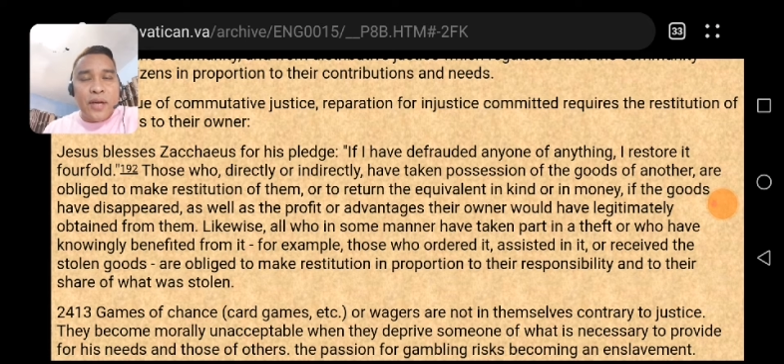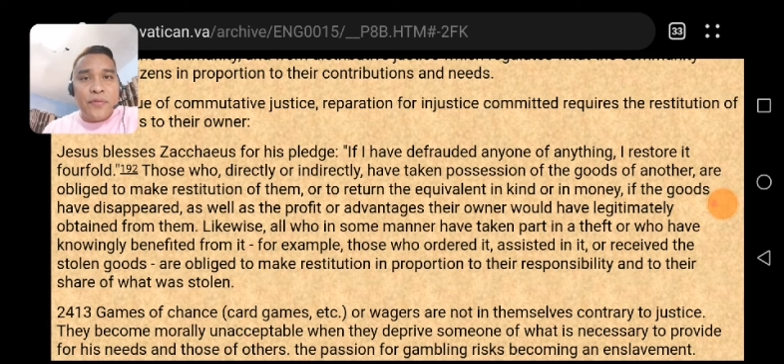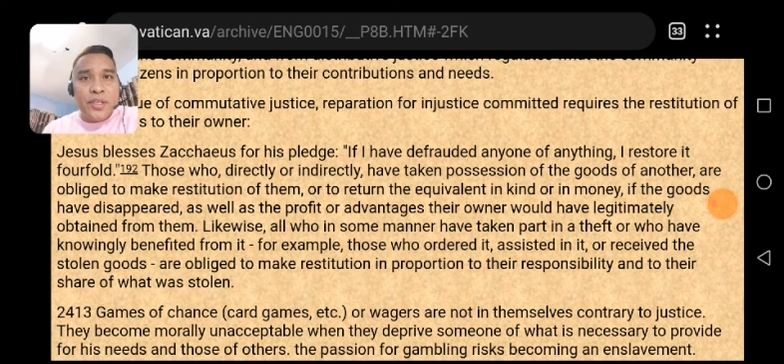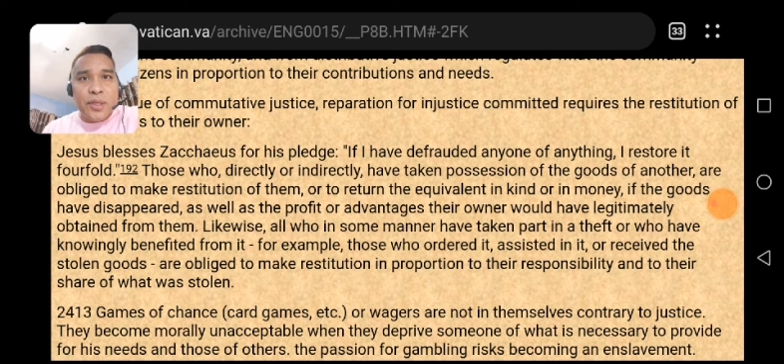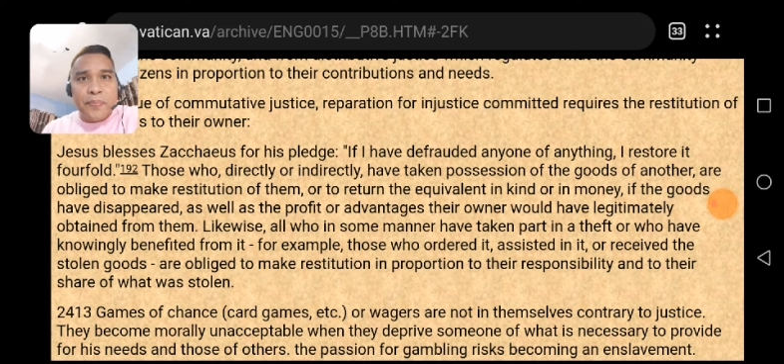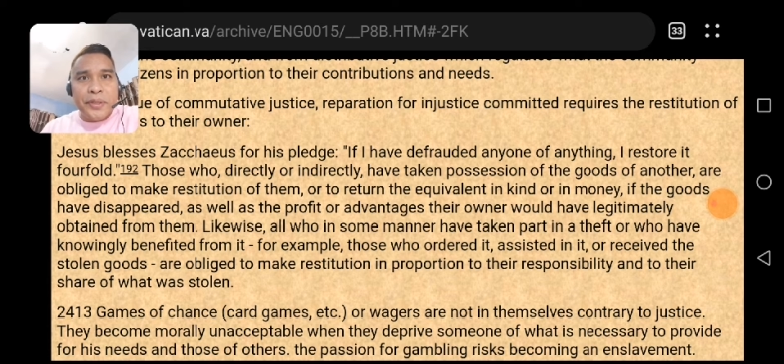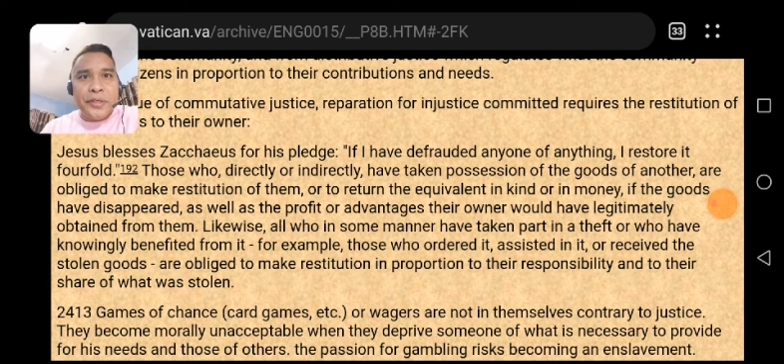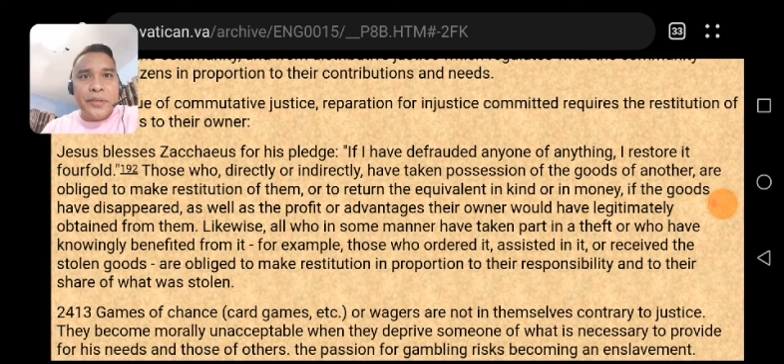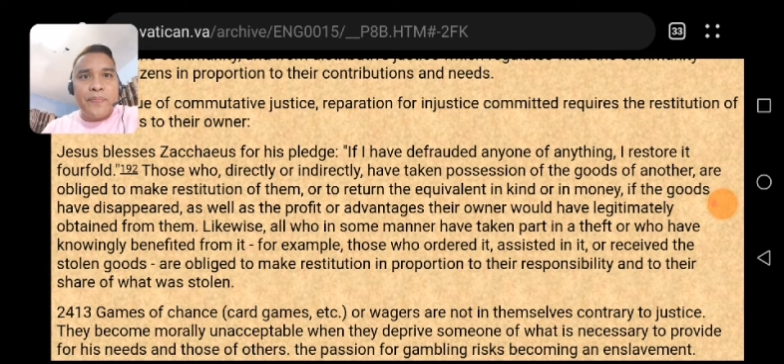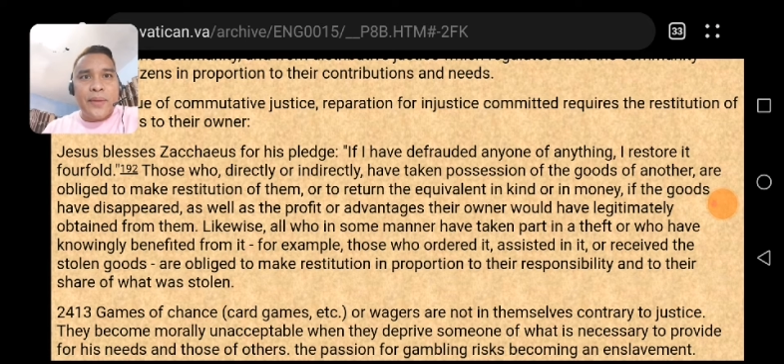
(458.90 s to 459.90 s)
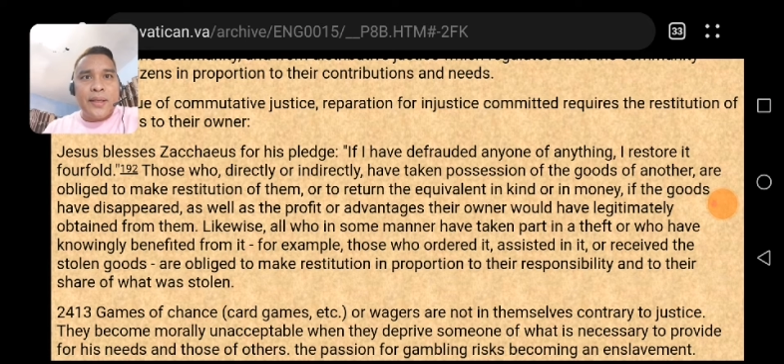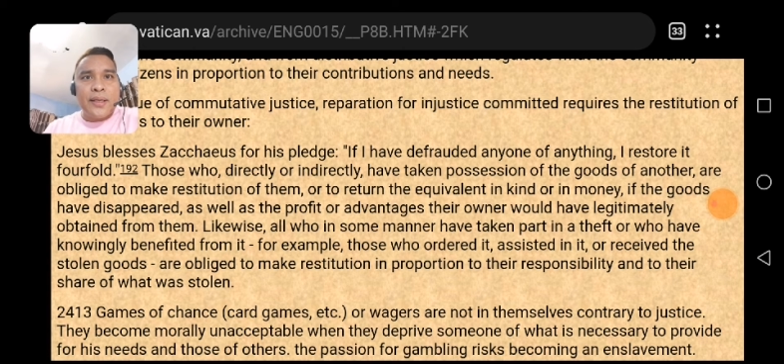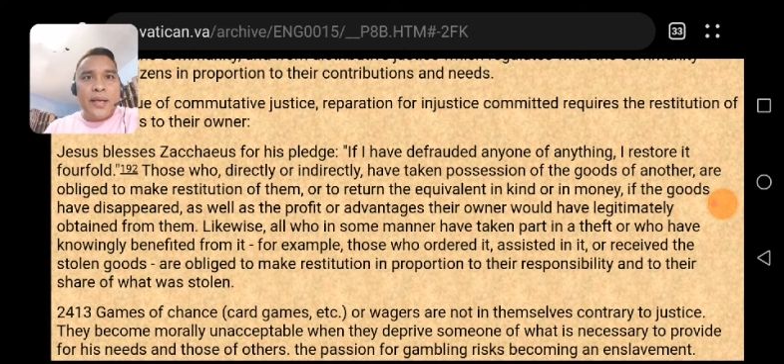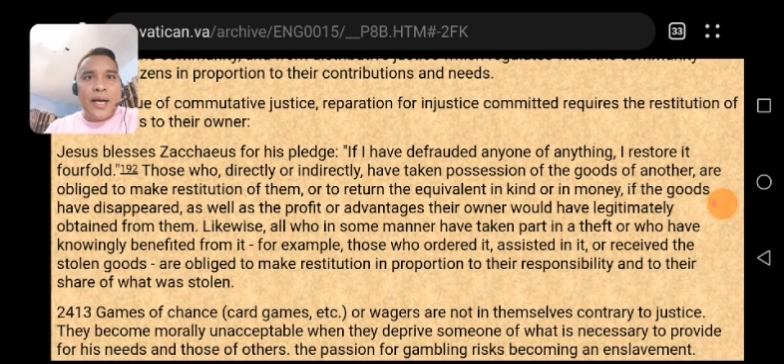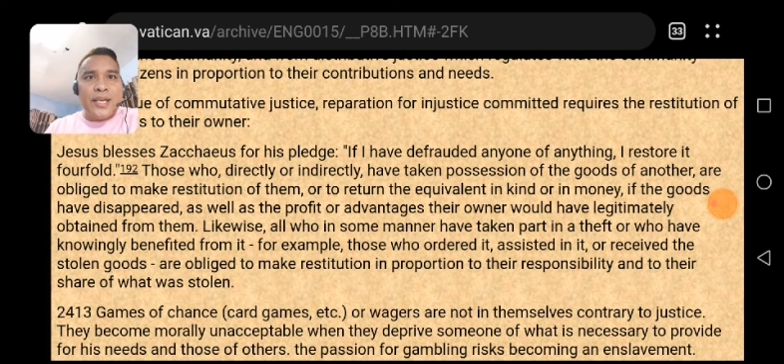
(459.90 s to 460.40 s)
have disappeared,
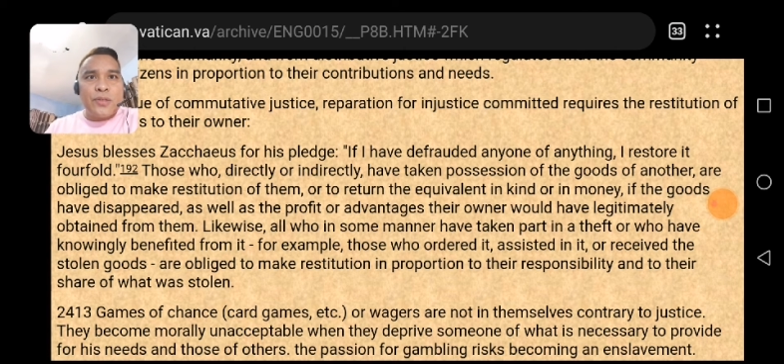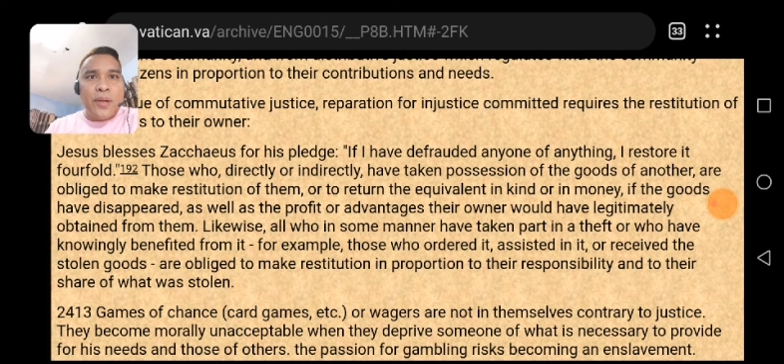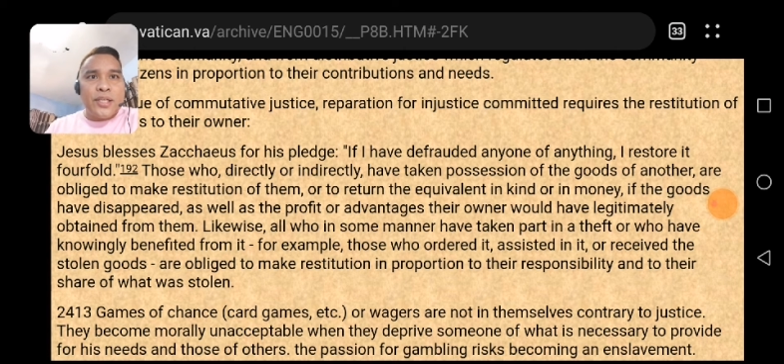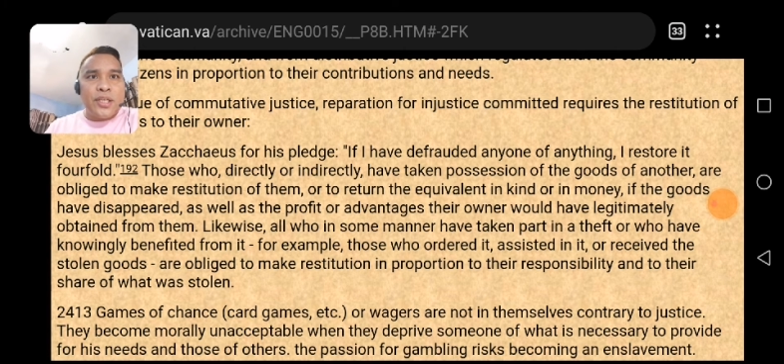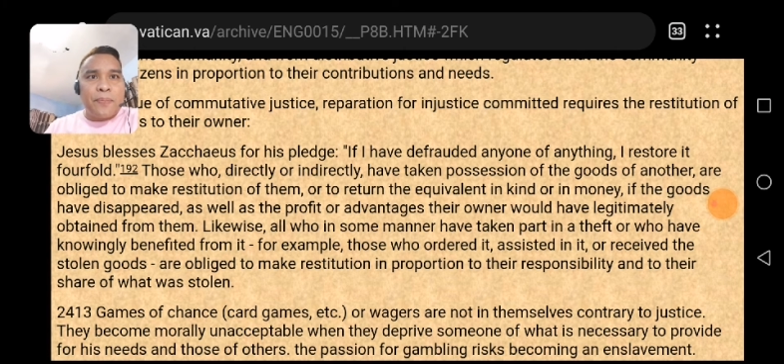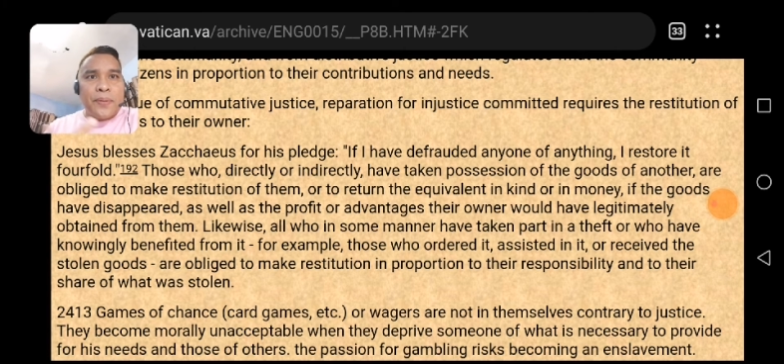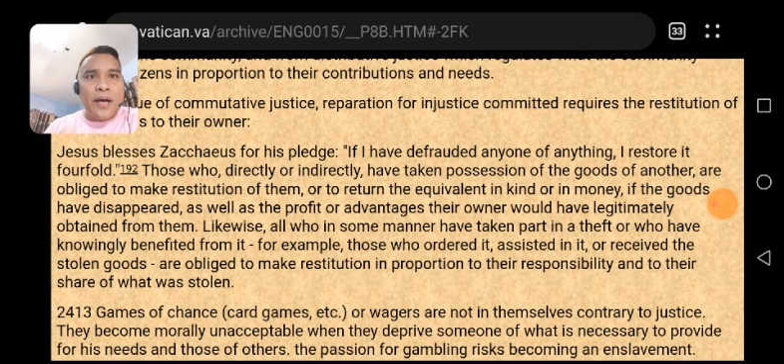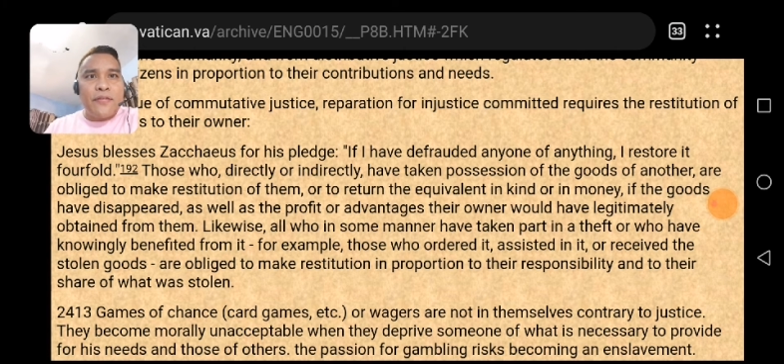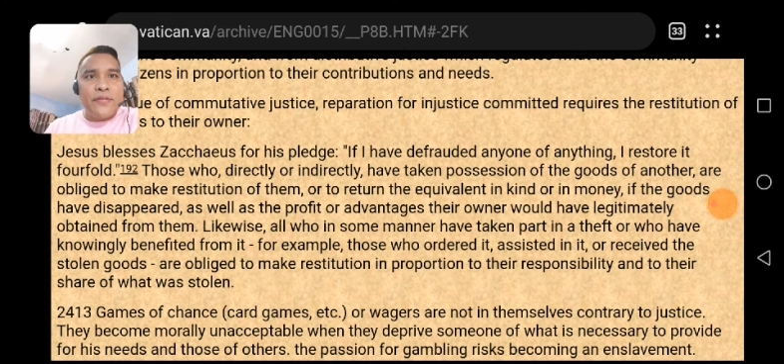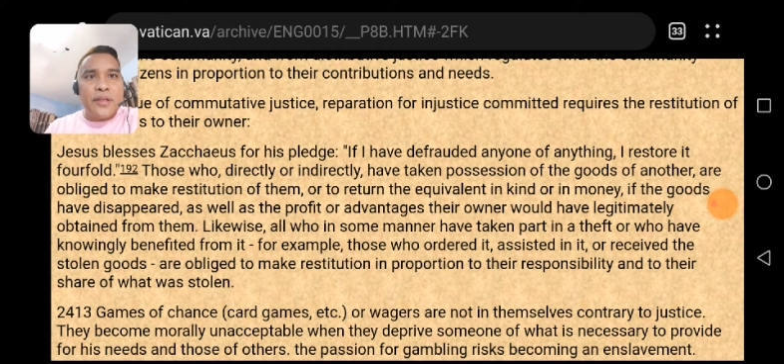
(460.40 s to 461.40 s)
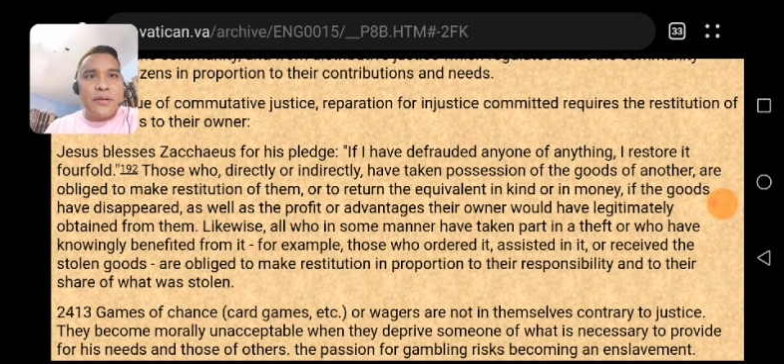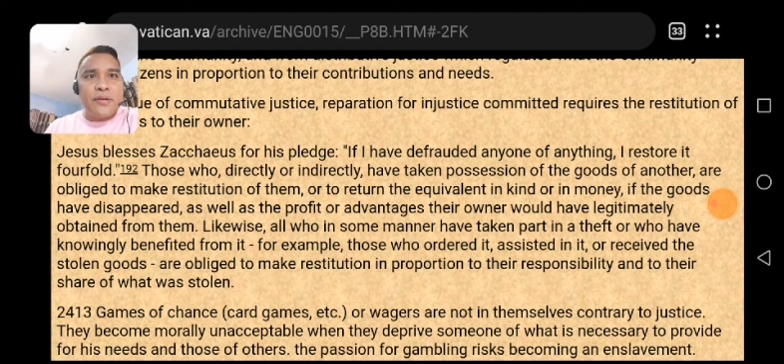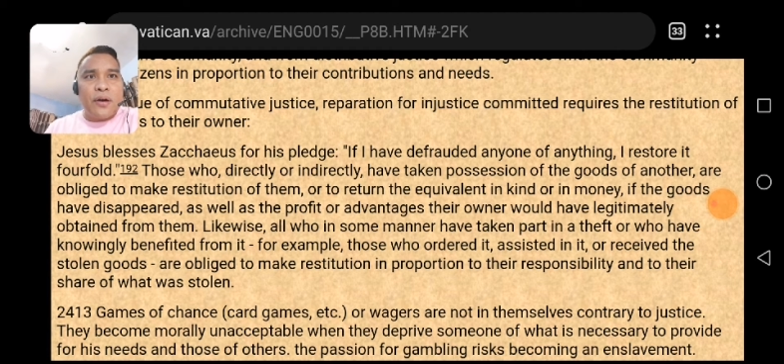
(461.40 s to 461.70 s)
as well as the profit